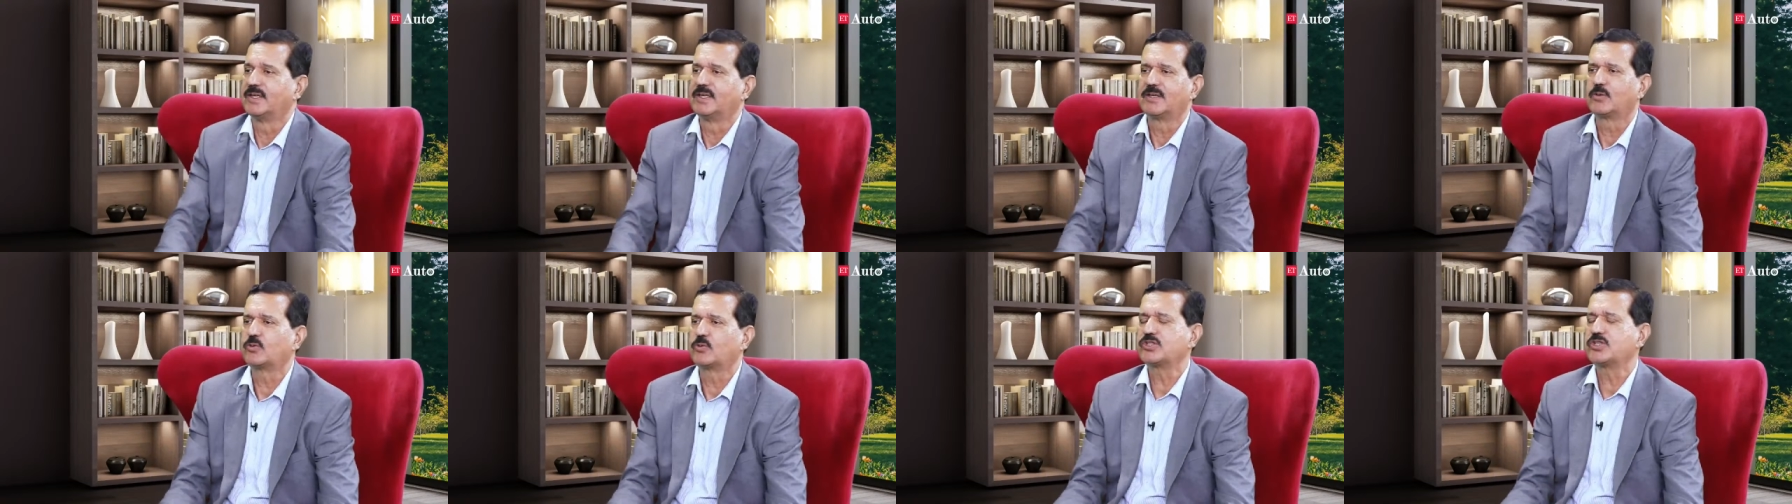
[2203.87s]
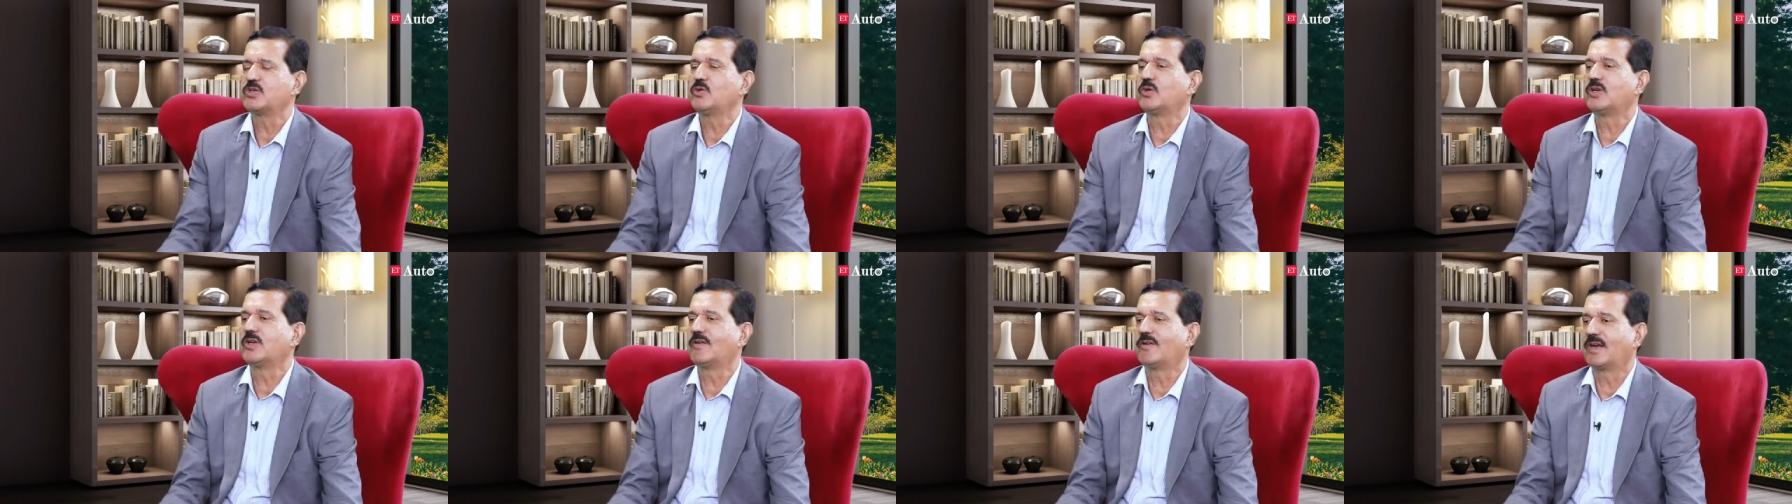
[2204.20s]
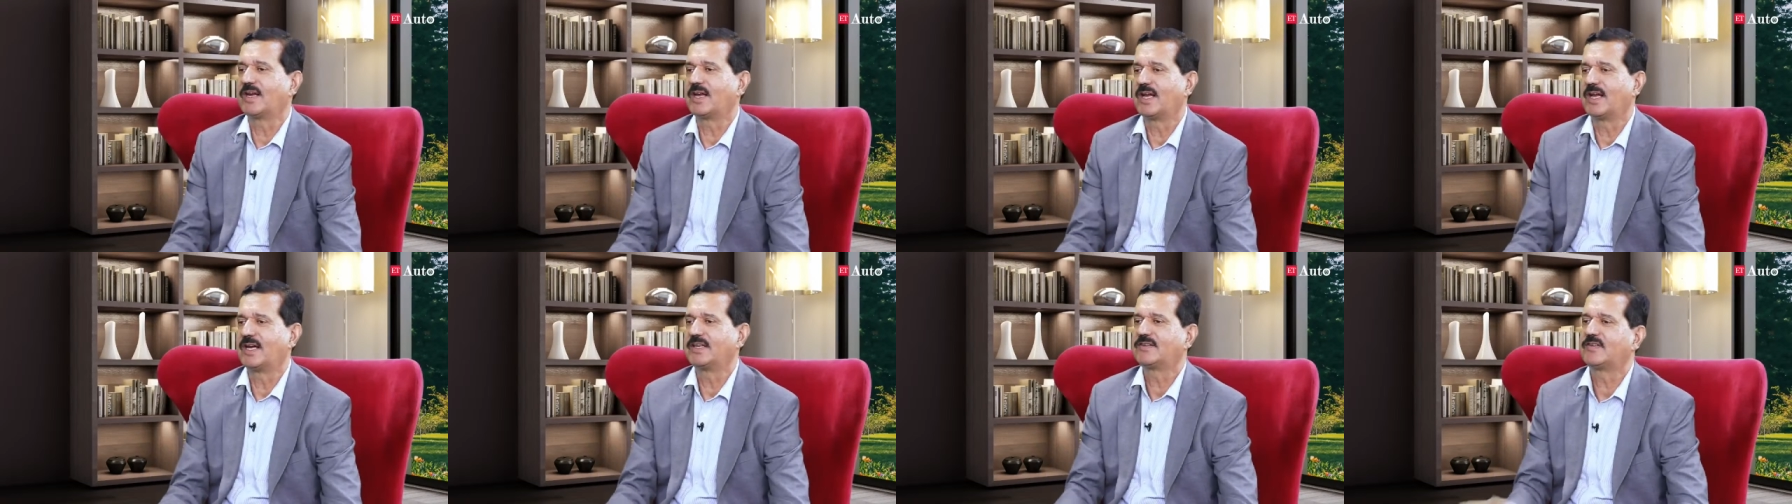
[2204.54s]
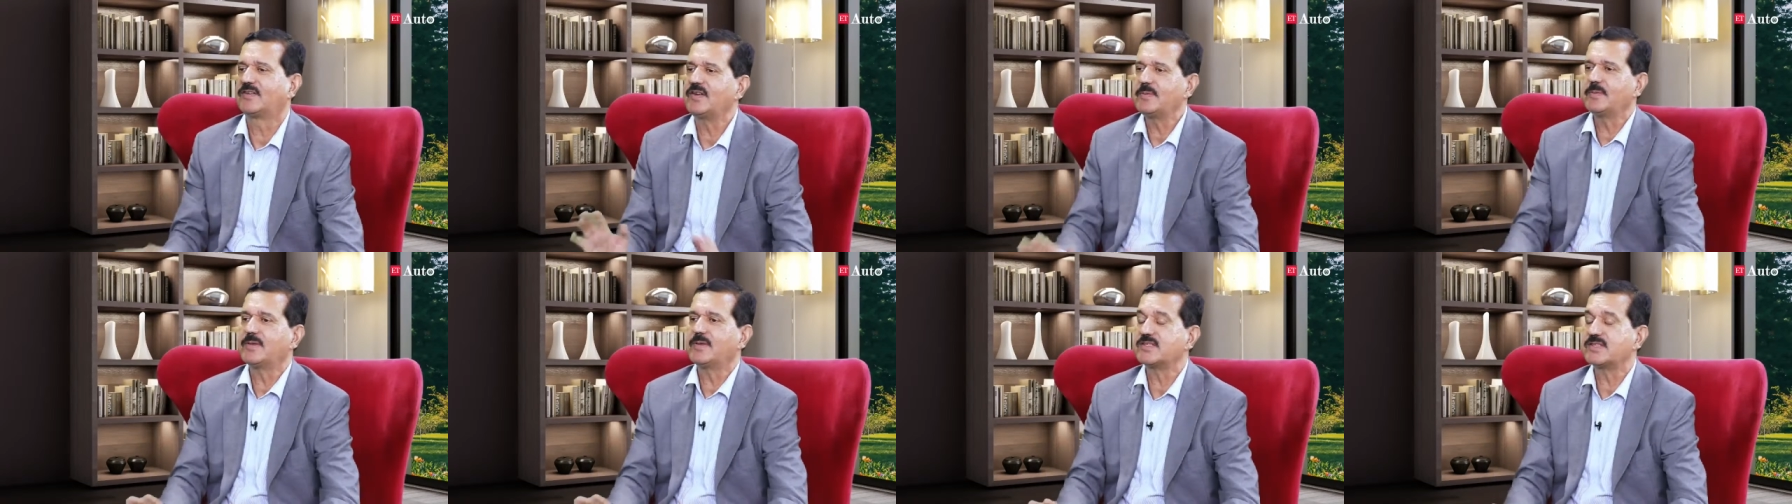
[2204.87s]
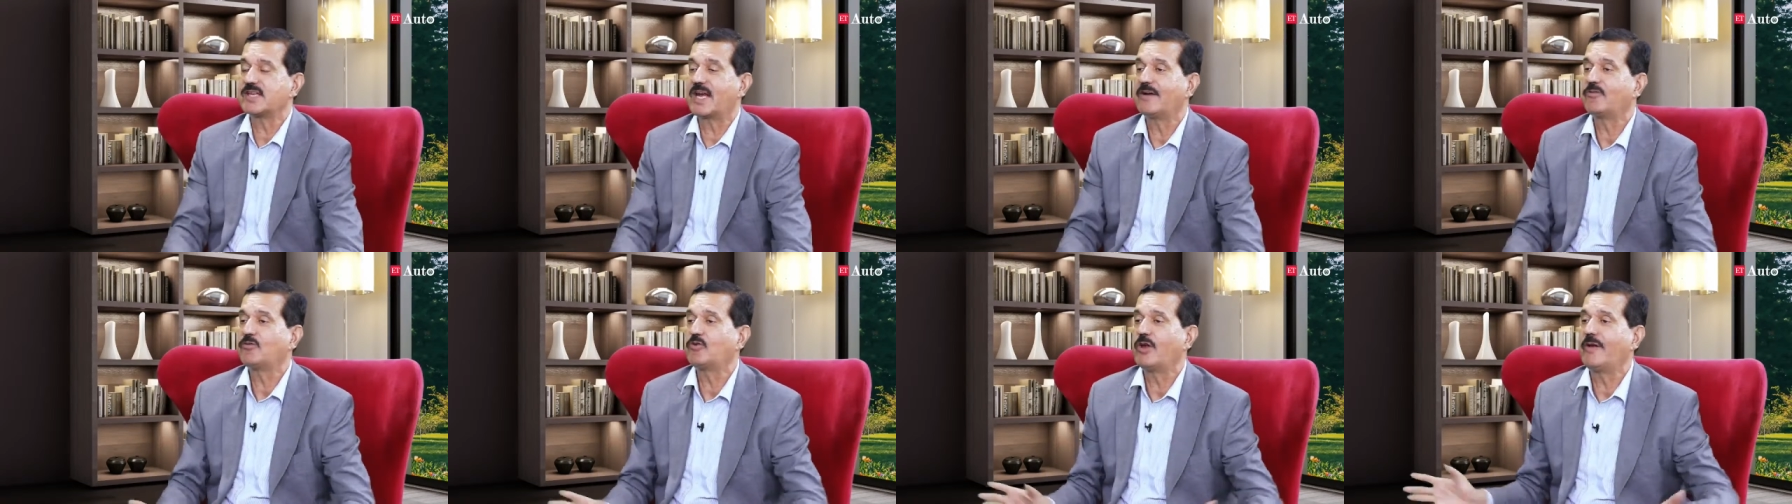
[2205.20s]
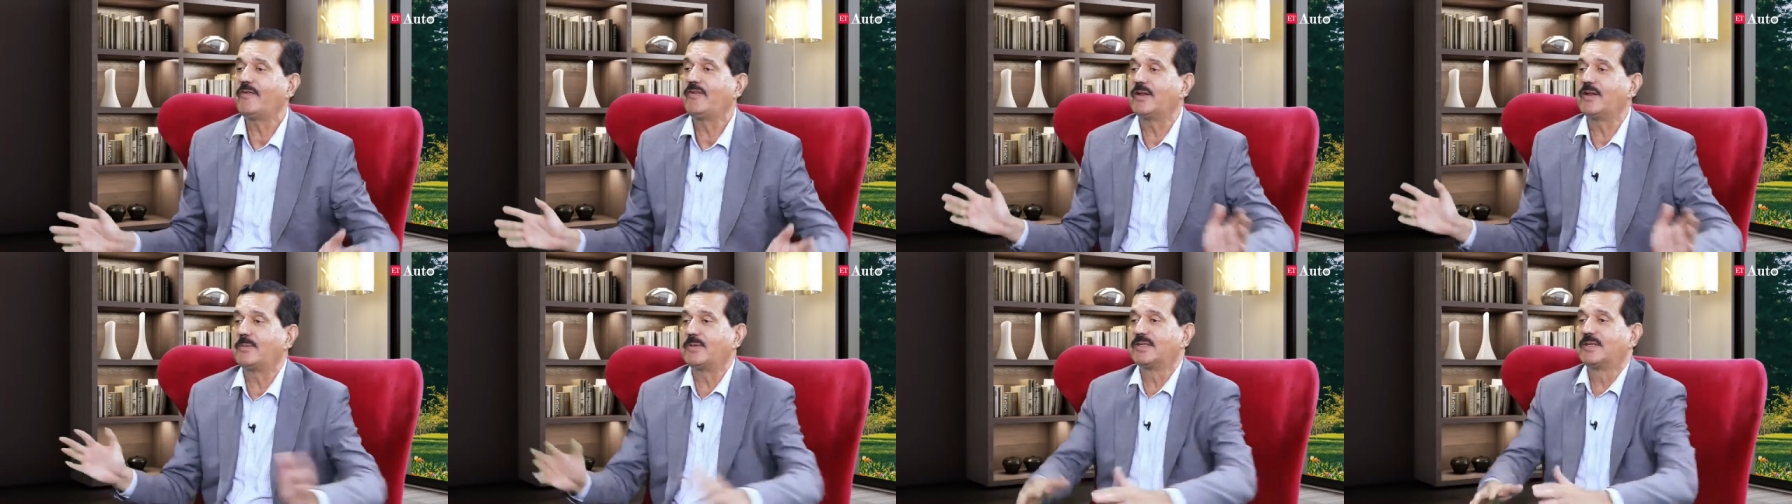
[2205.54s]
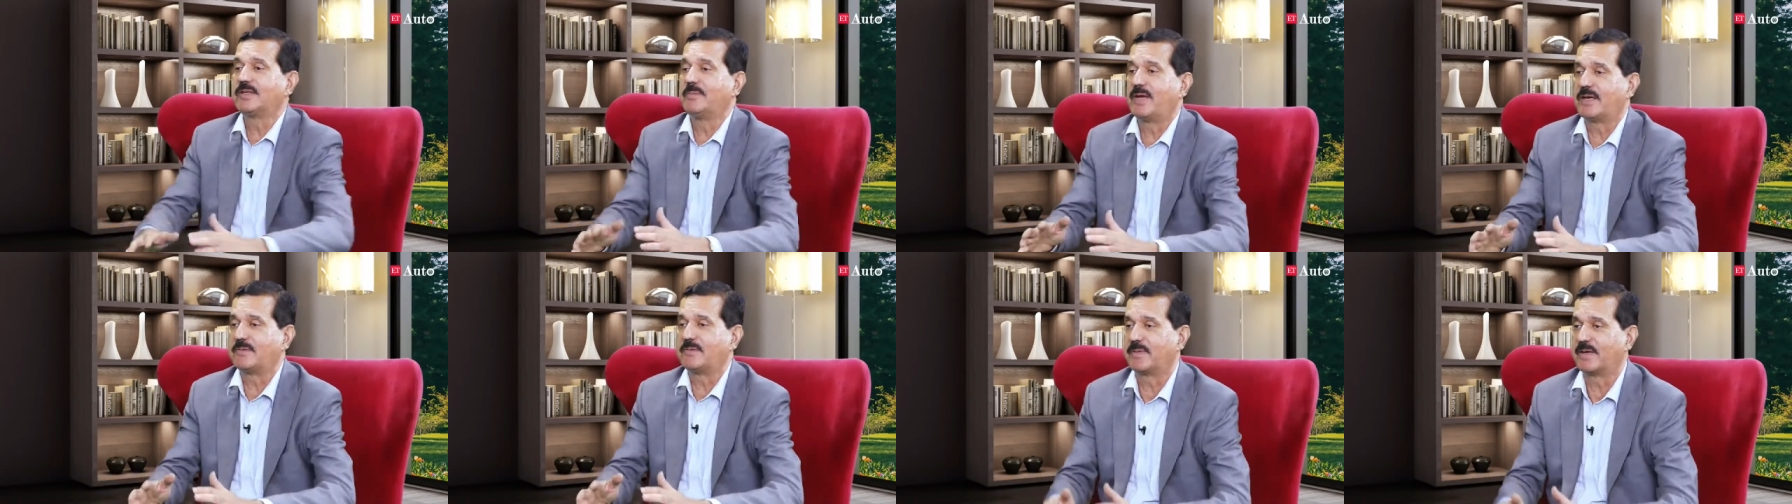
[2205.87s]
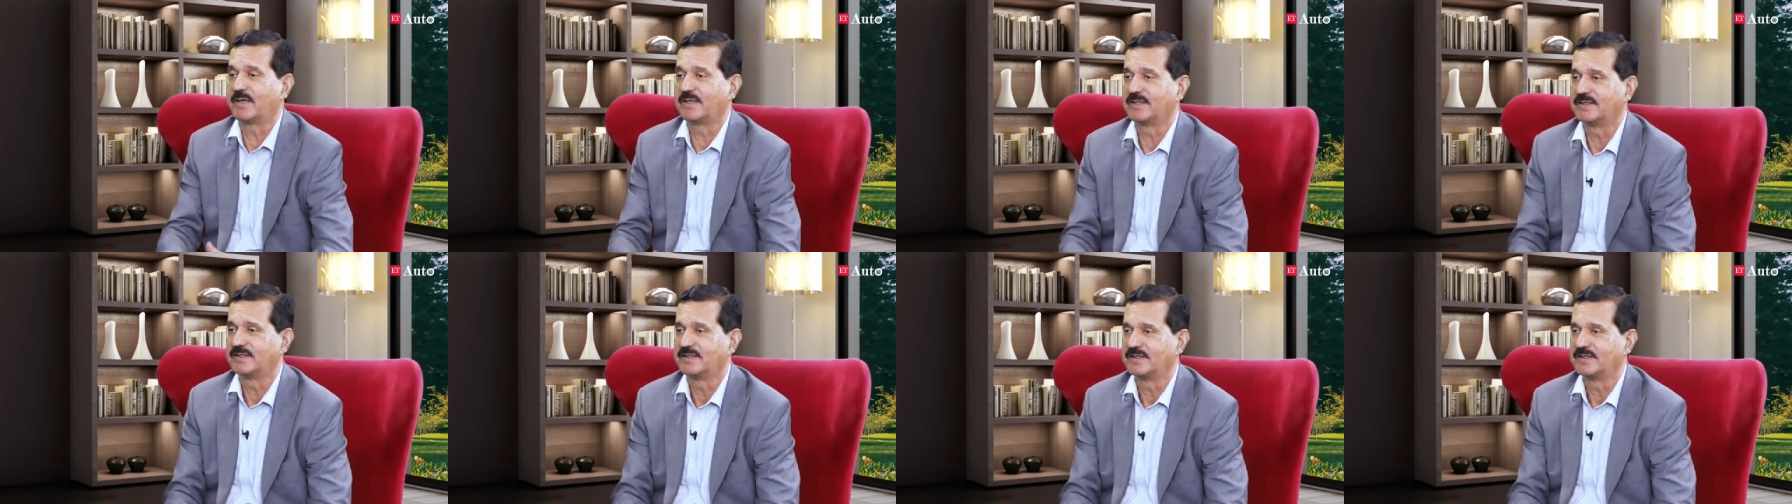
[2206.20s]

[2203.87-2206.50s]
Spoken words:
kuch nahi hone wala, and 3 months I have to have double the manpower.